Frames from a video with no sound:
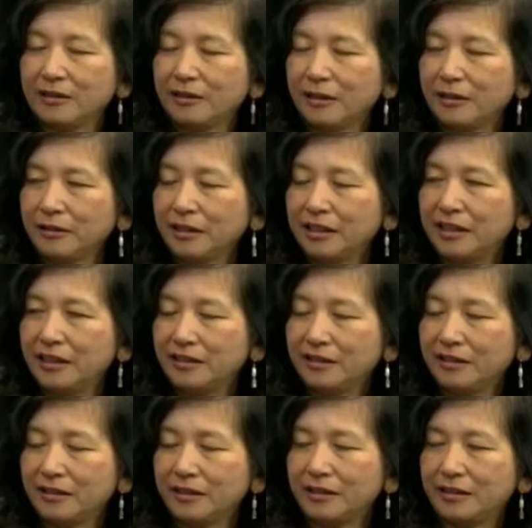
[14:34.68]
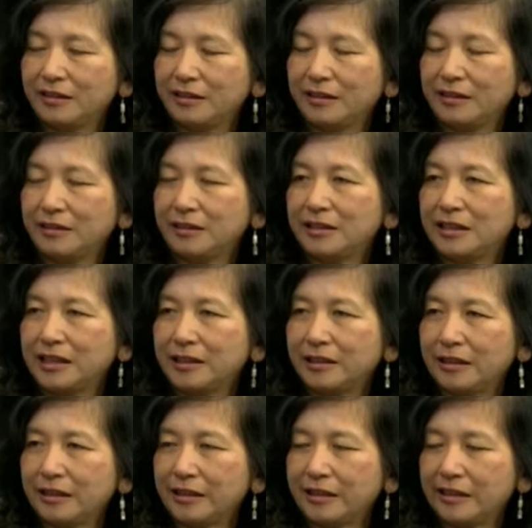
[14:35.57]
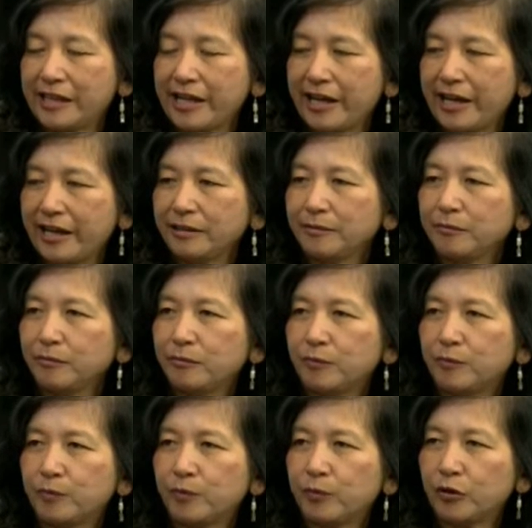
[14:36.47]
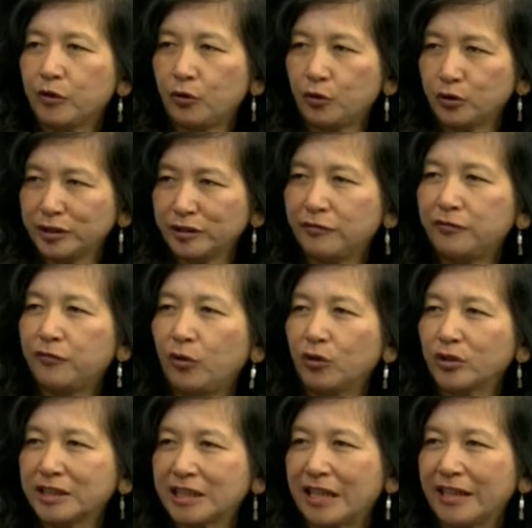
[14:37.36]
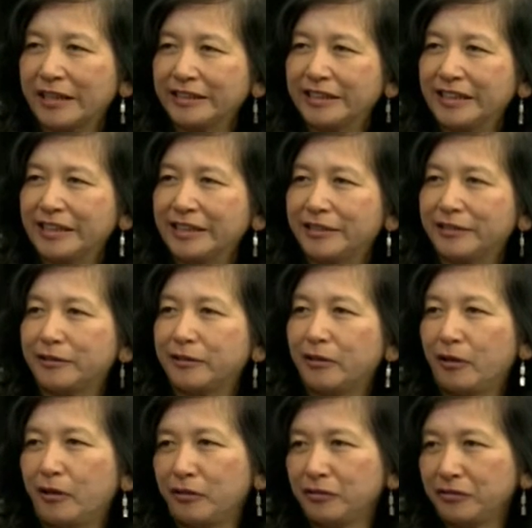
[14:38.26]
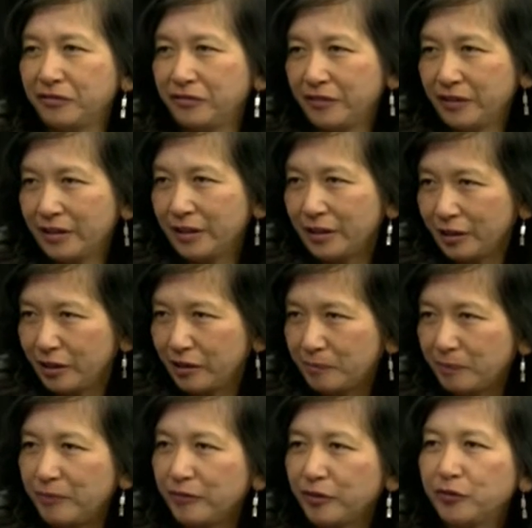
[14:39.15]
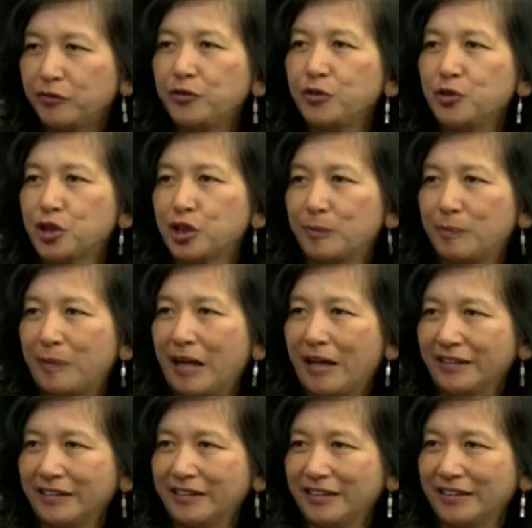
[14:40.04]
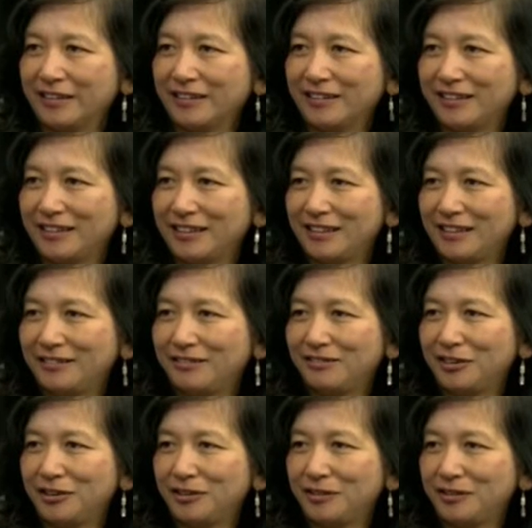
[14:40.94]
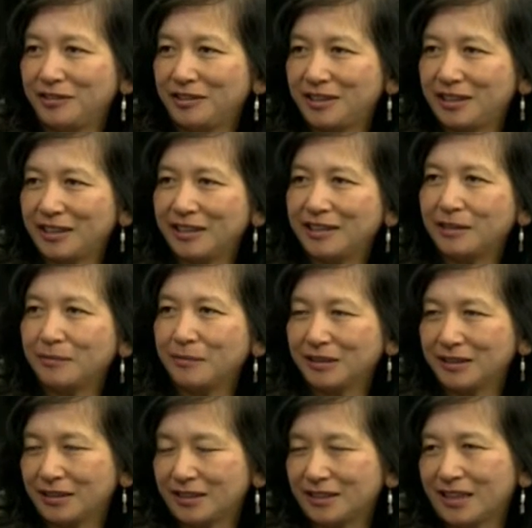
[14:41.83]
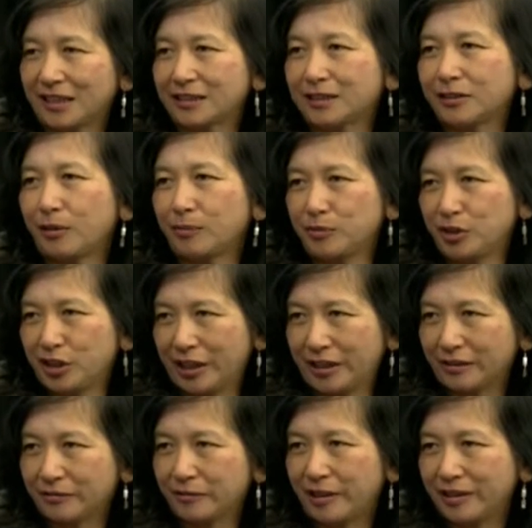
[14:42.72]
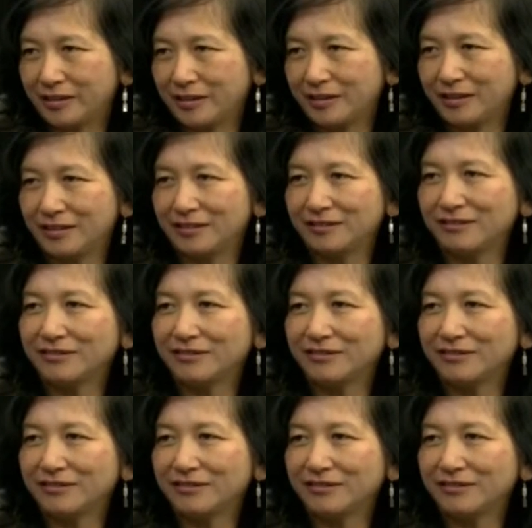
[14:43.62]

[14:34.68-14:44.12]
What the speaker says: I hear that it can cause a false idea of your future partner if you see them as a sex object rather than